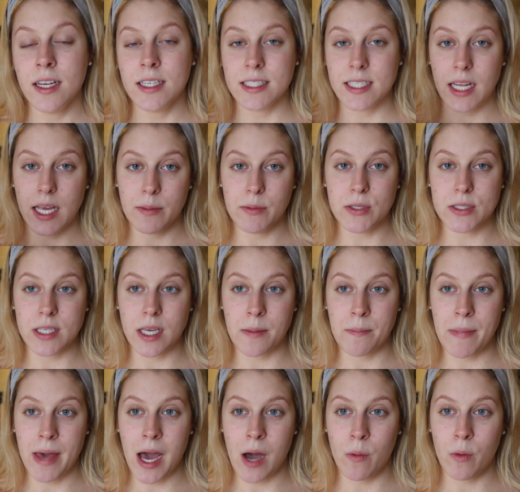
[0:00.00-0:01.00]
Today I'm using a
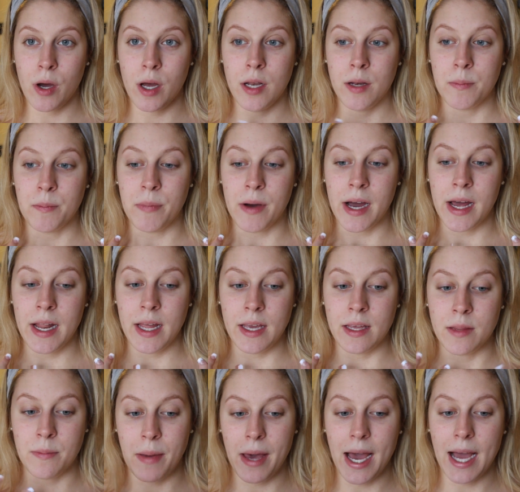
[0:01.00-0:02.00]
matte one, but
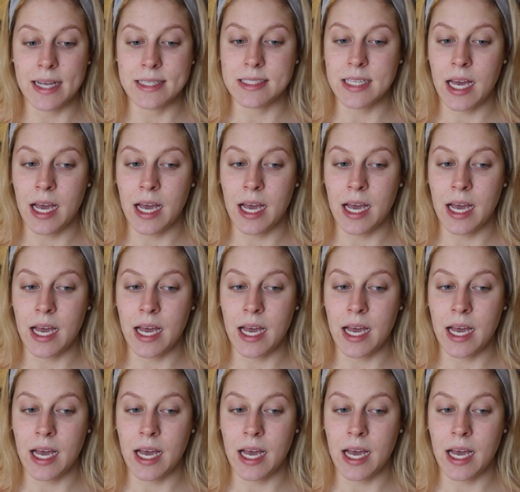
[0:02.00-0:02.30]
in the past